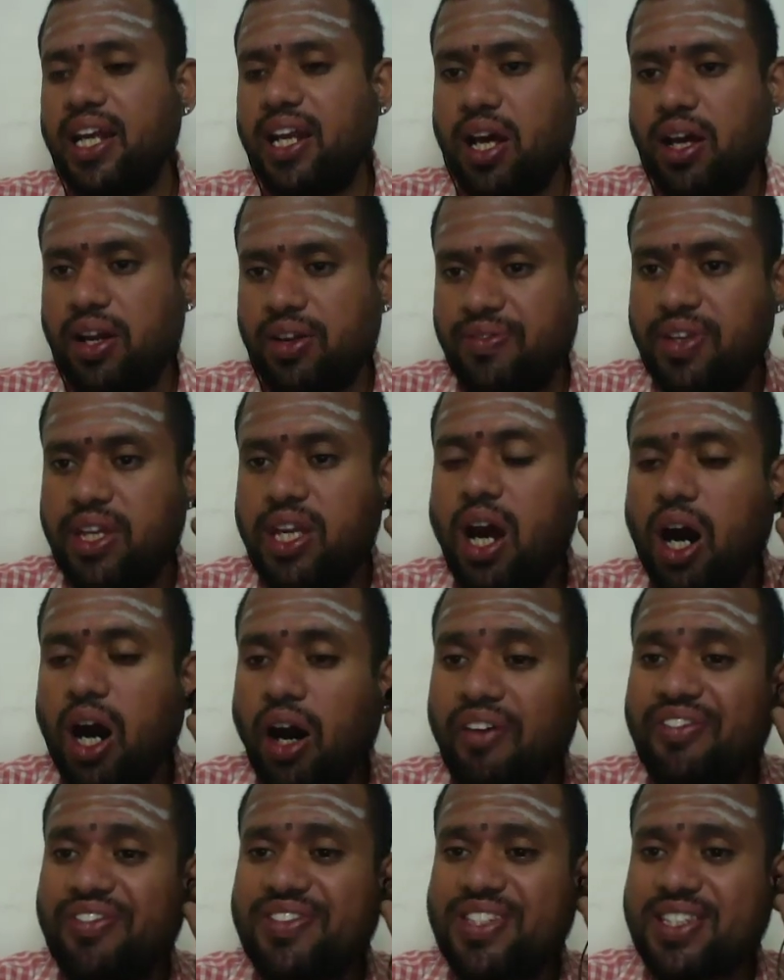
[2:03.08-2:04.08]
NRV
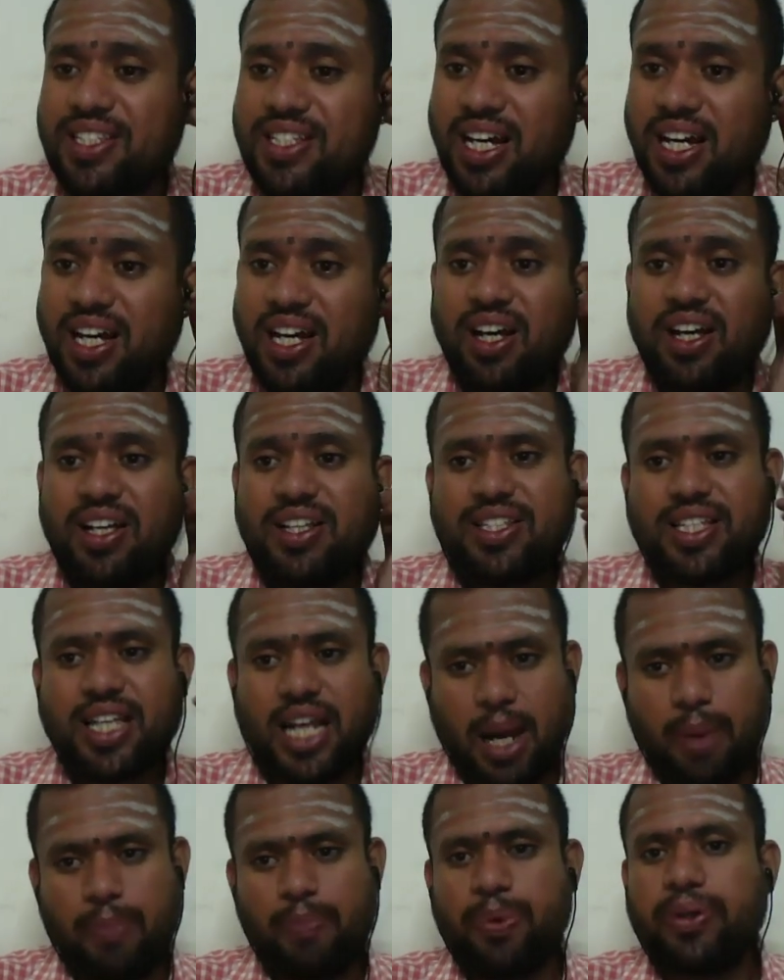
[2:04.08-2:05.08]
of
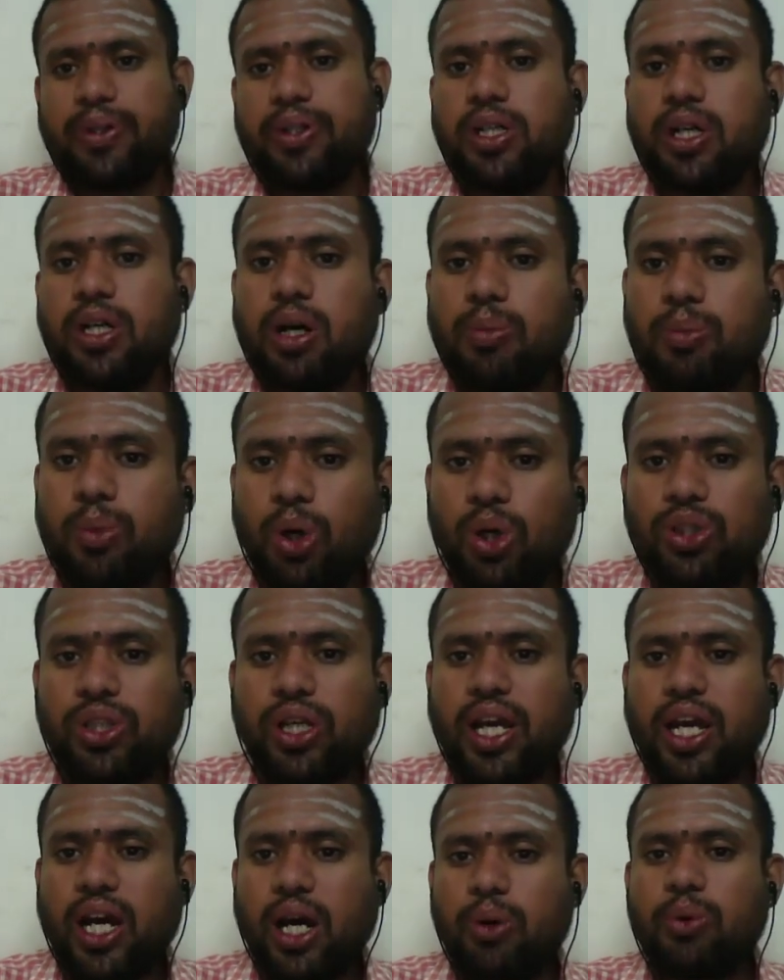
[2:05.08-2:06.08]
scrap. Both
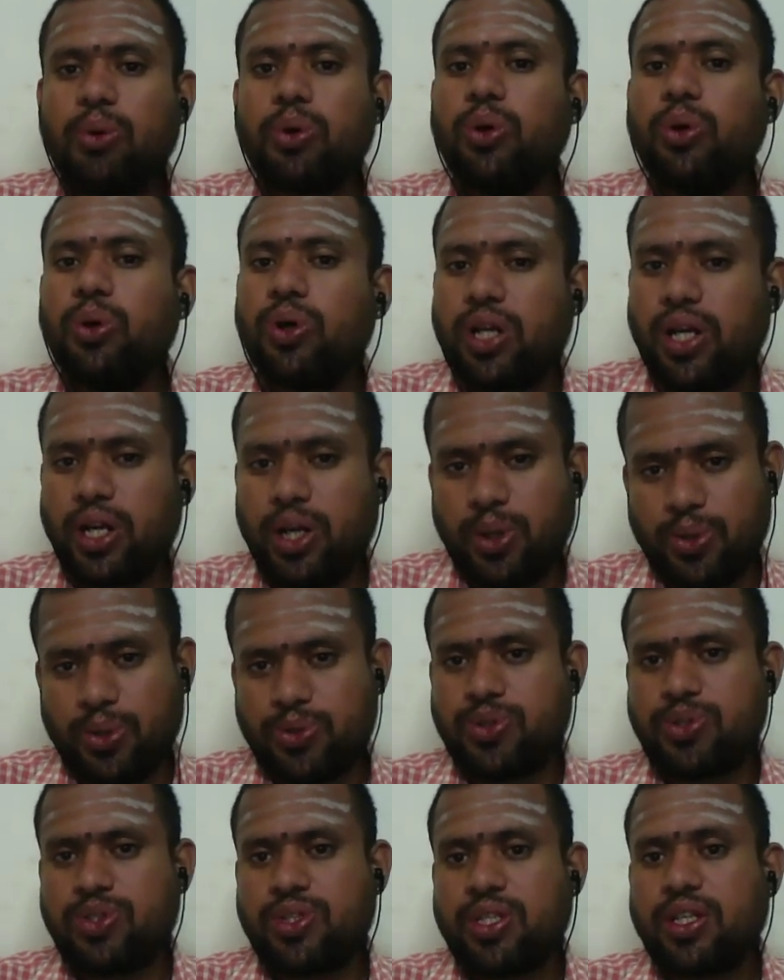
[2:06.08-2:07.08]
I have to
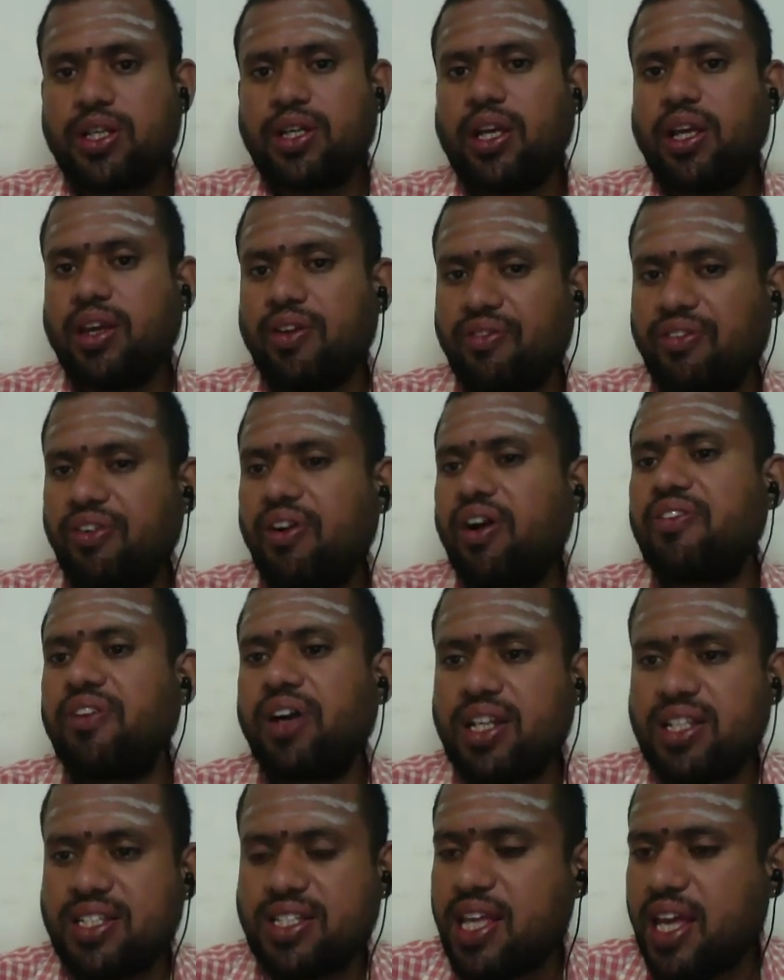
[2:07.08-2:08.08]
reduce.
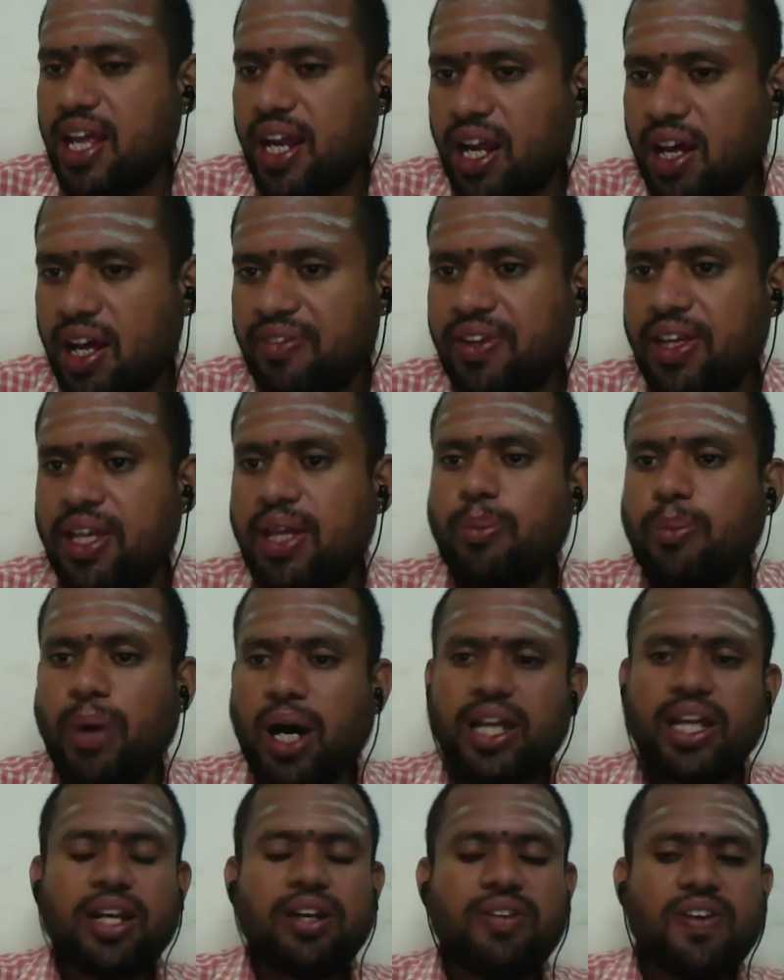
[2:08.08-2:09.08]
What is the NRV?
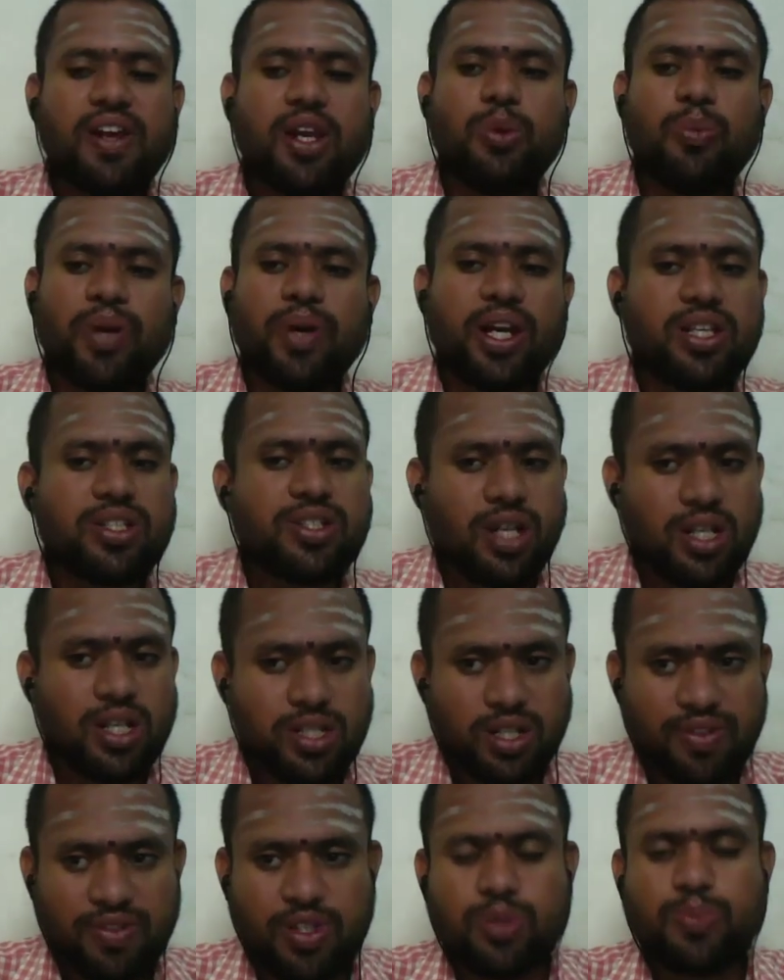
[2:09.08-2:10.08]
Market value minus
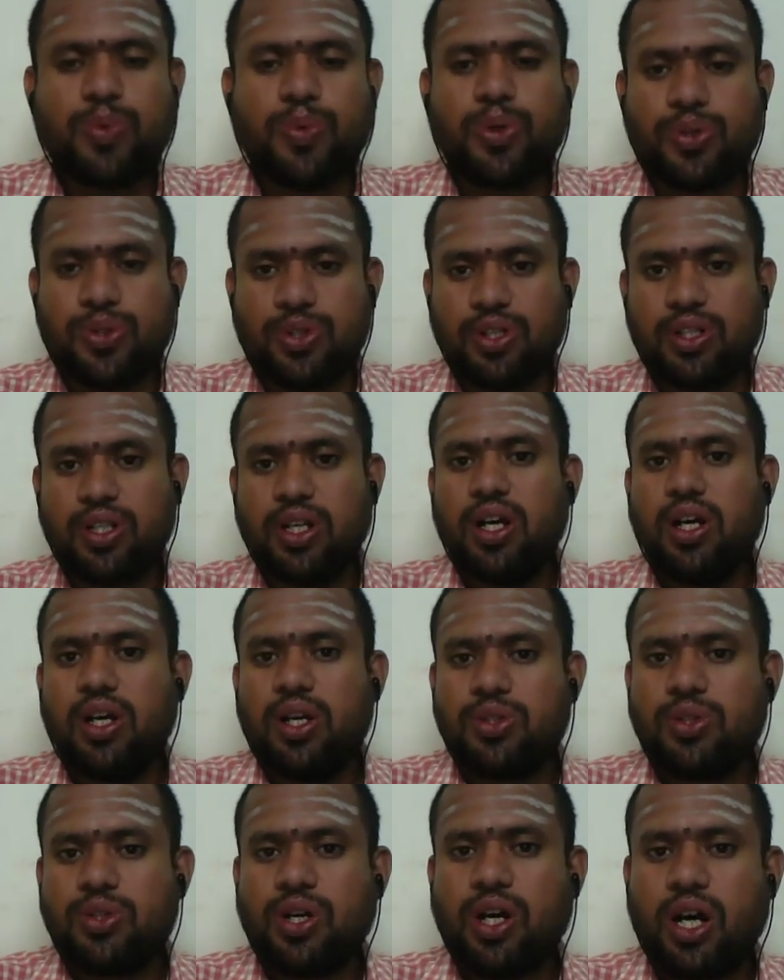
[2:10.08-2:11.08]
cost of disposal.
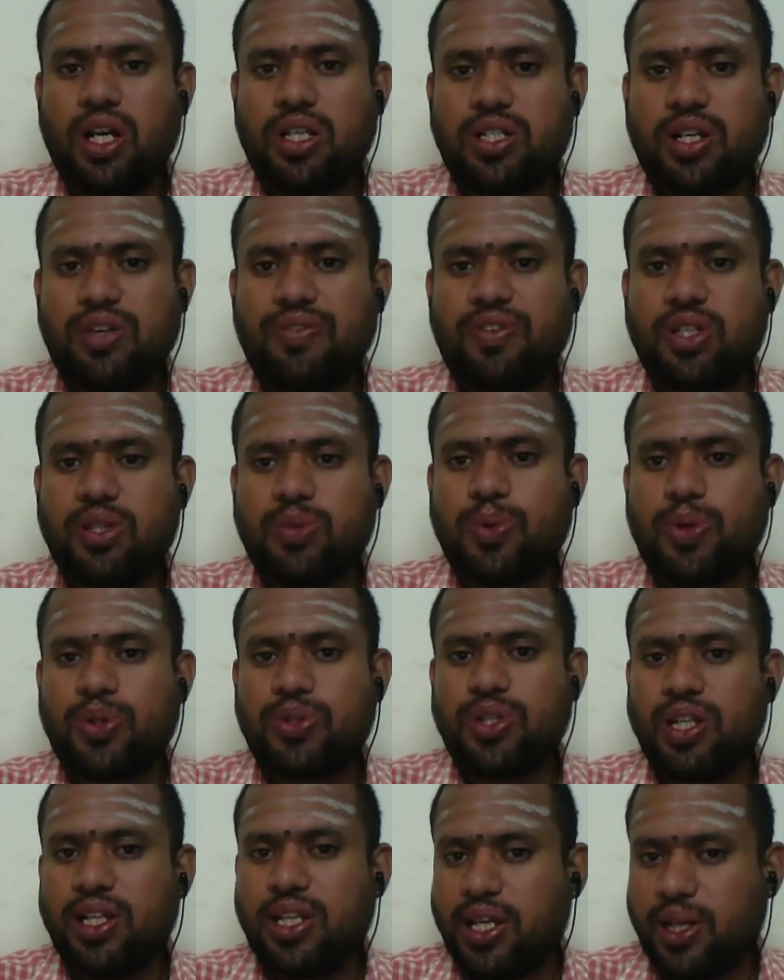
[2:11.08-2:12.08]
So cost of
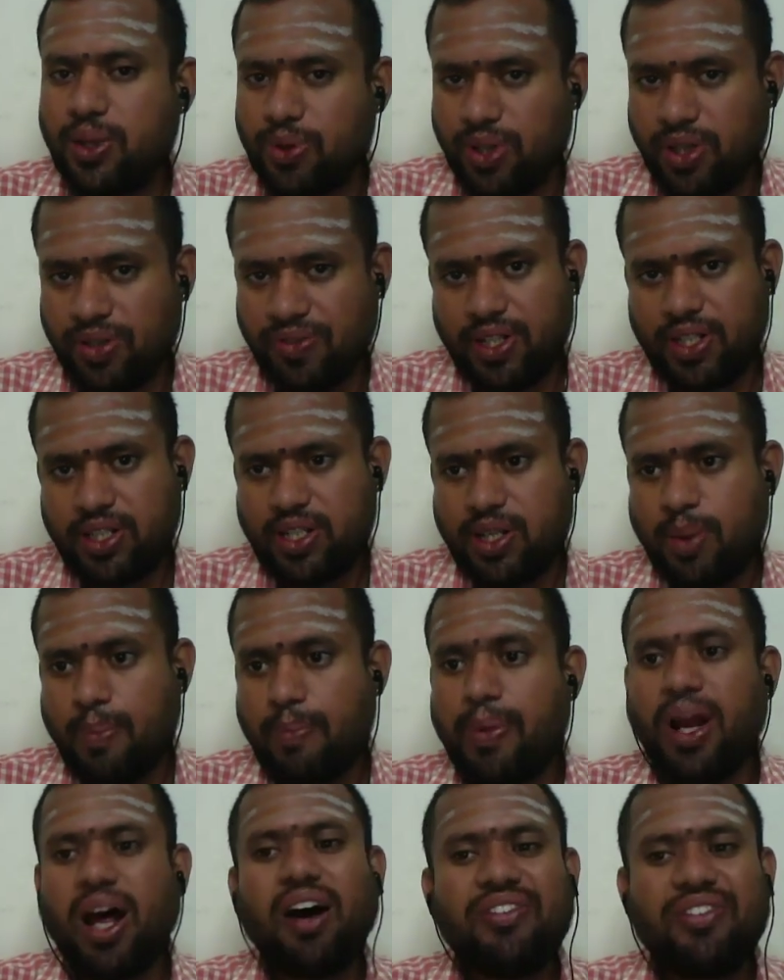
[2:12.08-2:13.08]
disposal they have given.
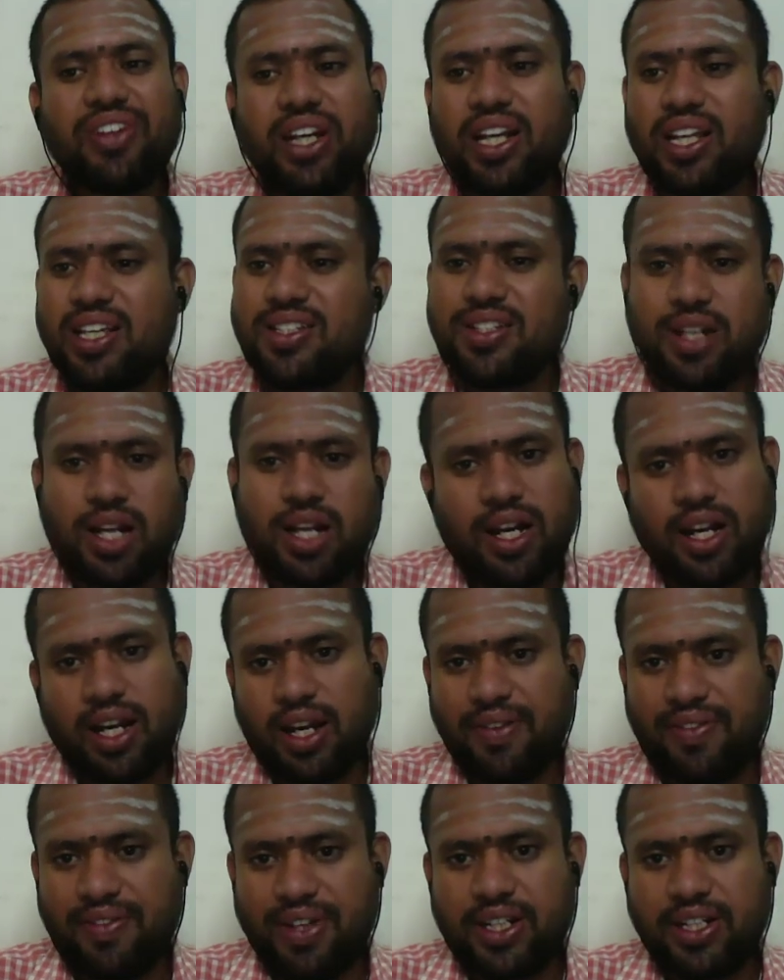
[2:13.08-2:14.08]
Profit is not
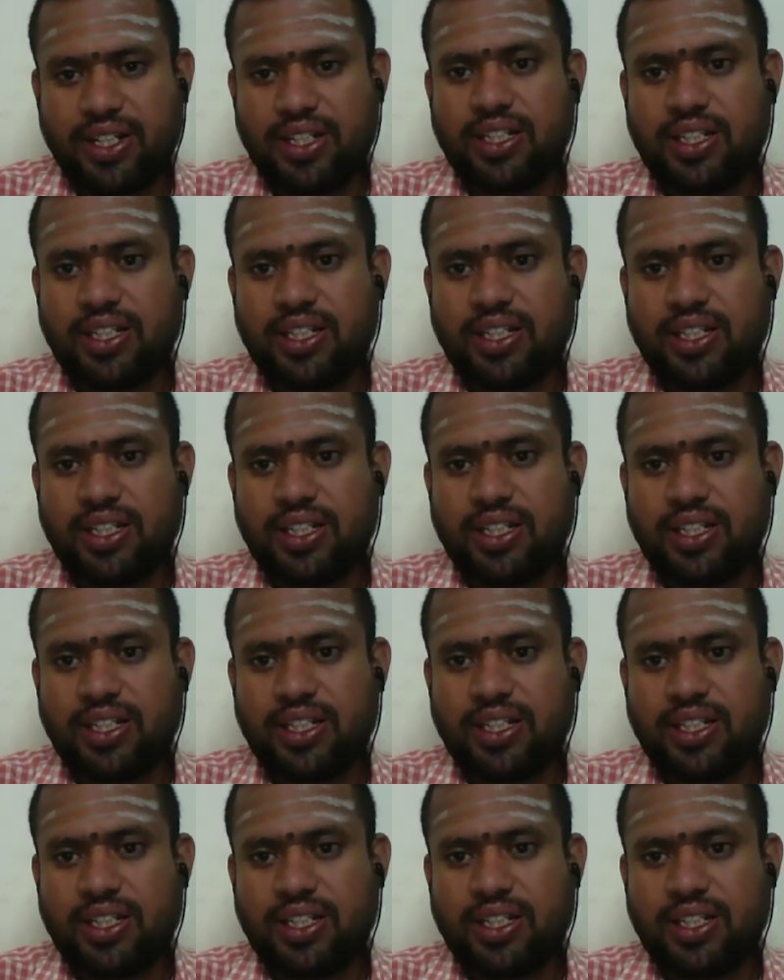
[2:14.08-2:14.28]
relevant.